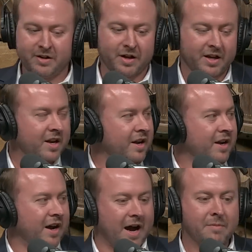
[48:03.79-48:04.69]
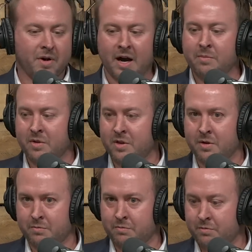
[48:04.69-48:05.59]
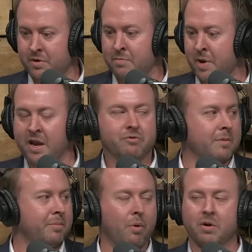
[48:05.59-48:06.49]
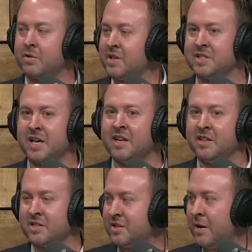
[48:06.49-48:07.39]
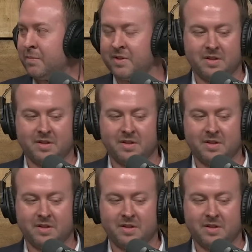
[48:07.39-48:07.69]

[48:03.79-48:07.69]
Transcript: Yeah. Like I'm the main report that's setting this up. And